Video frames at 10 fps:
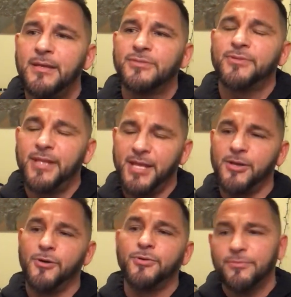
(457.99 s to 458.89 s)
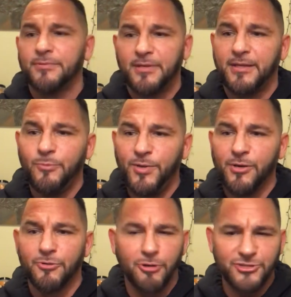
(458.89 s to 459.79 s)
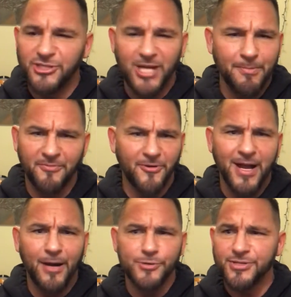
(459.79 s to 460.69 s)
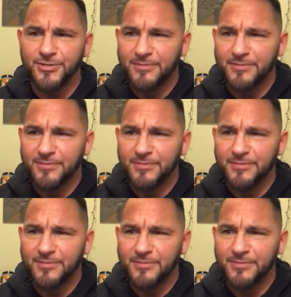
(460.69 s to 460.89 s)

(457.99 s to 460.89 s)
So then I go, and we go grocery shopping for hours,